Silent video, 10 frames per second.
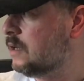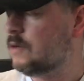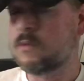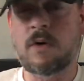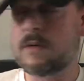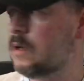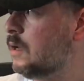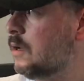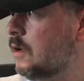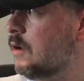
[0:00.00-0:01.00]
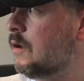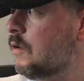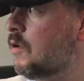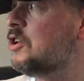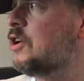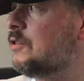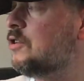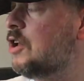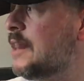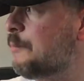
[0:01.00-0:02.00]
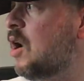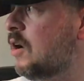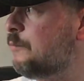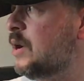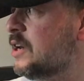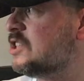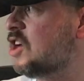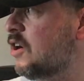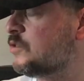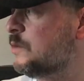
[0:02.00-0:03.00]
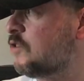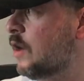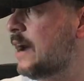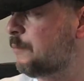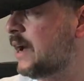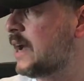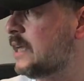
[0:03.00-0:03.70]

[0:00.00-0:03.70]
What? Well, you know that pile of burning tyres we've got out back?